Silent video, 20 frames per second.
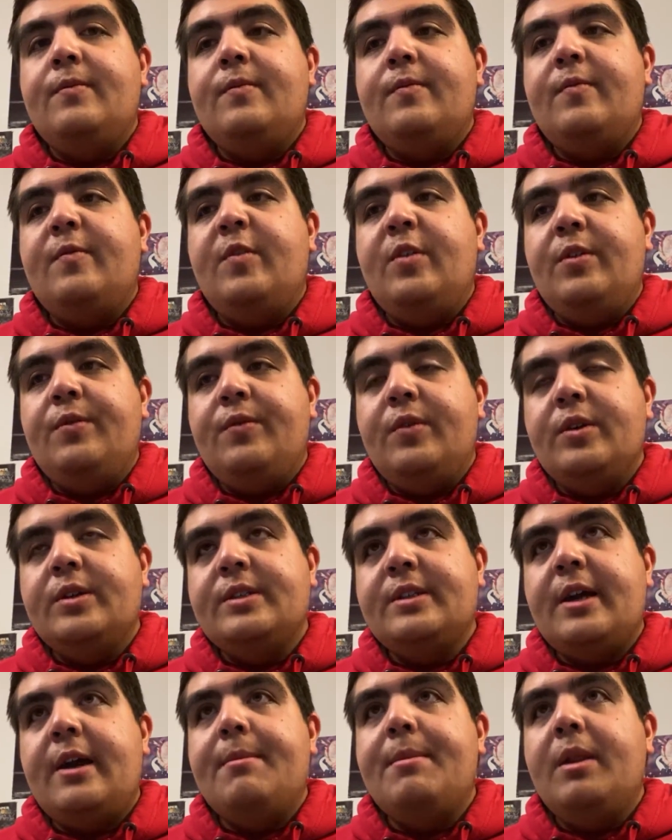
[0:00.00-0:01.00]
for the first
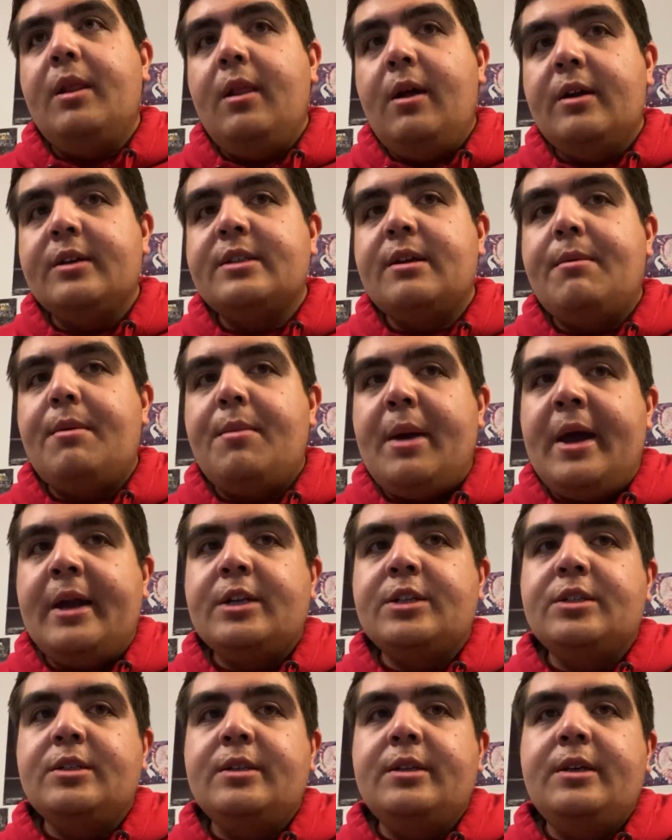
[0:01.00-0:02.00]
time in a long time, I'm
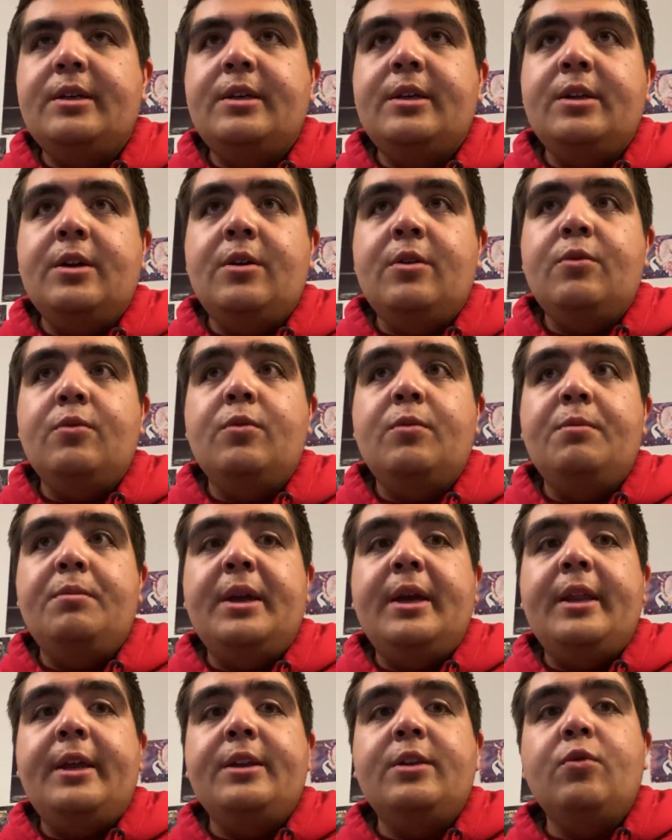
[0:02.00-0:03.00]
actually,
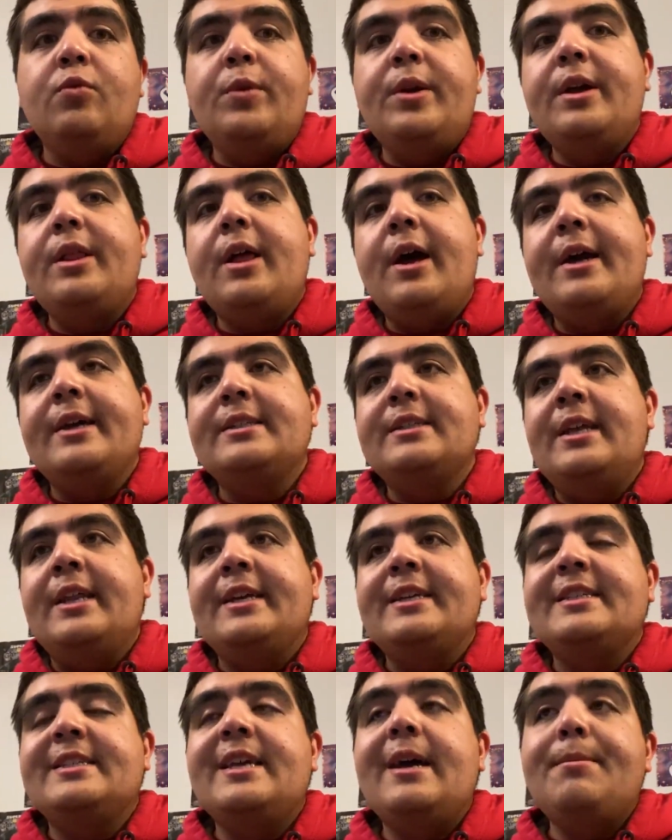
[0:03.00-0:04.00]
beginning to realize and
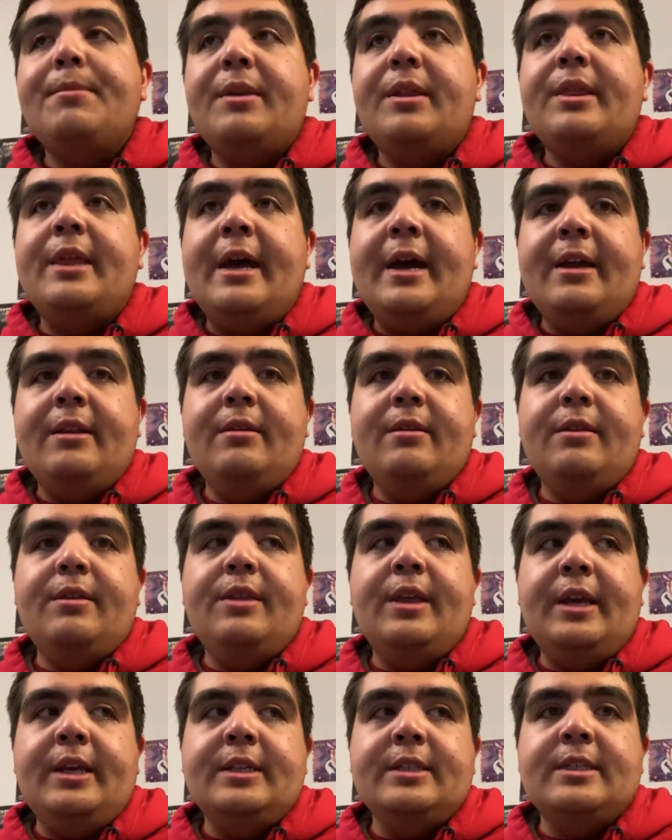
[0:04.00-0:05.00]
accept that
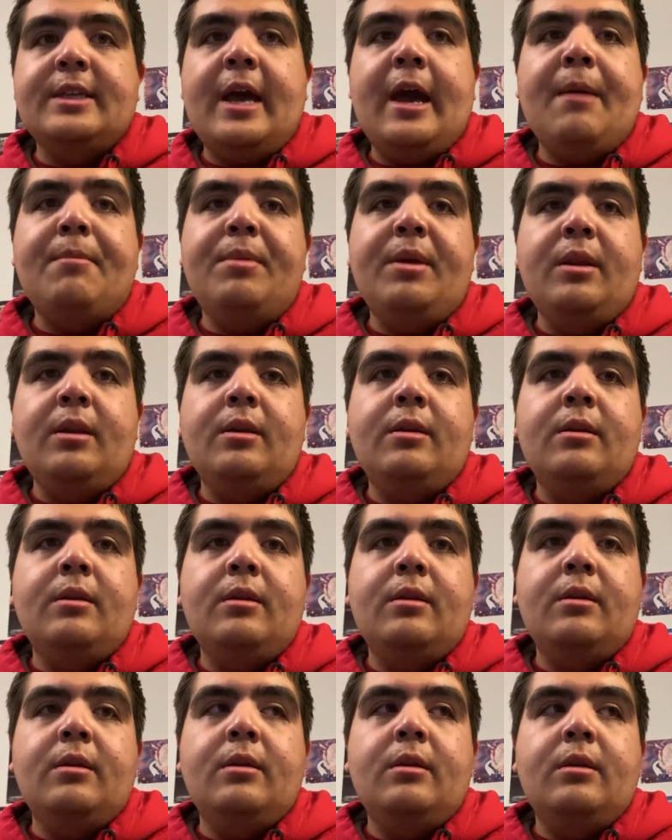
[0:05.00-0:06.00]
things happen
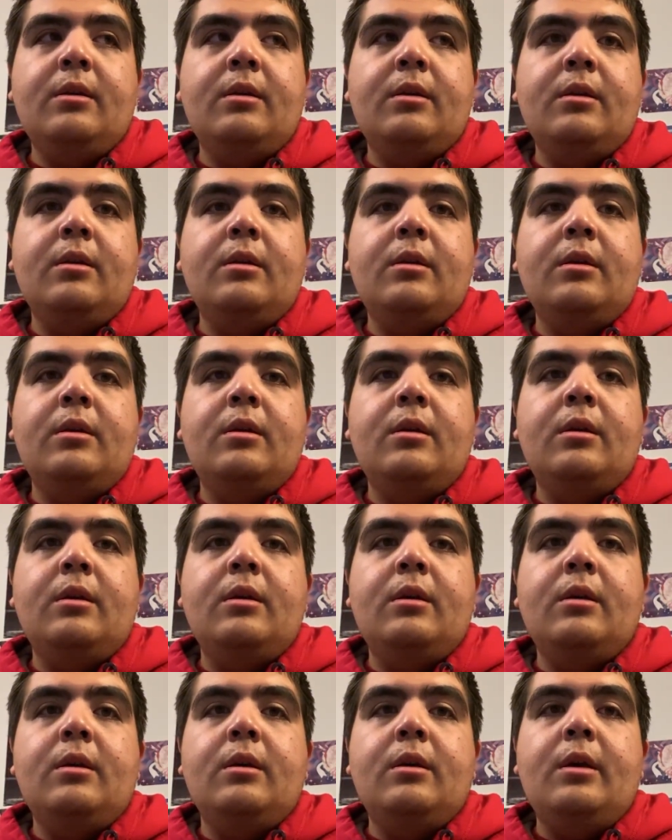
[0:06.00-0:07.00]

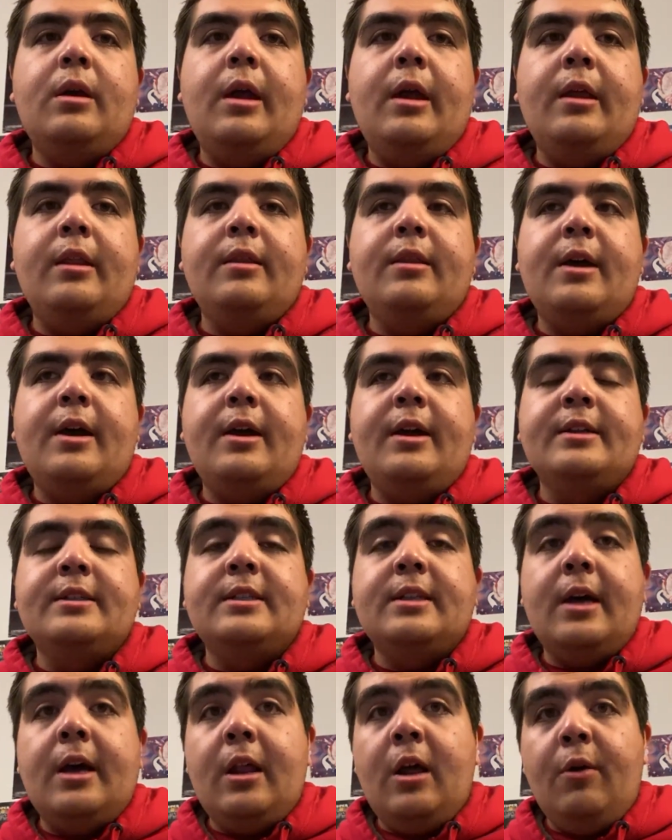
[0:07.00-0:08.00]
and that it's
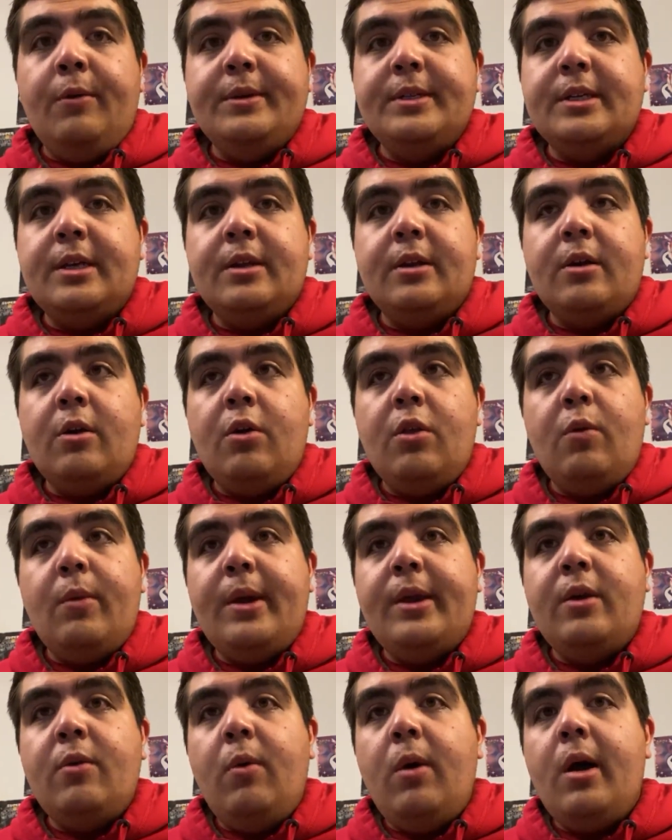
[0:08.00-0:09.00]
not always going to go the
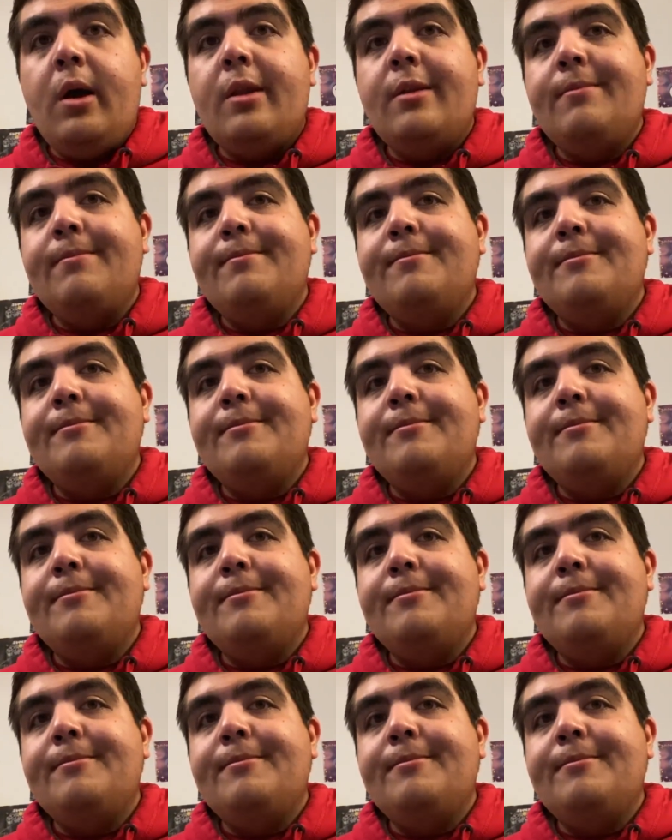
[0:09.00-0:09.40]
way you want.